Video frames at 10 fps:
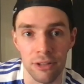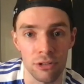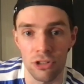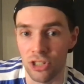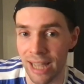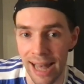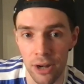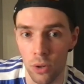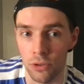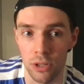You just
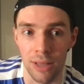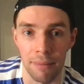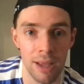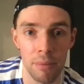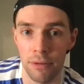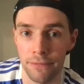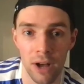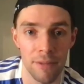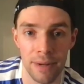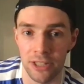cannot do that. Maybe with
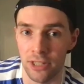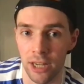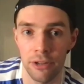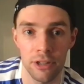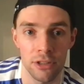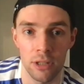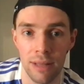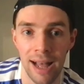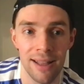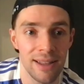5 minutes to go, you can do
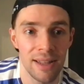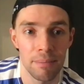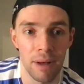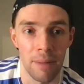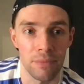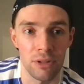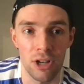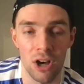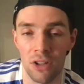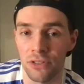that. But you
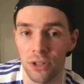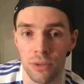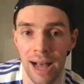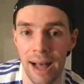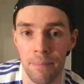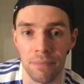can't do that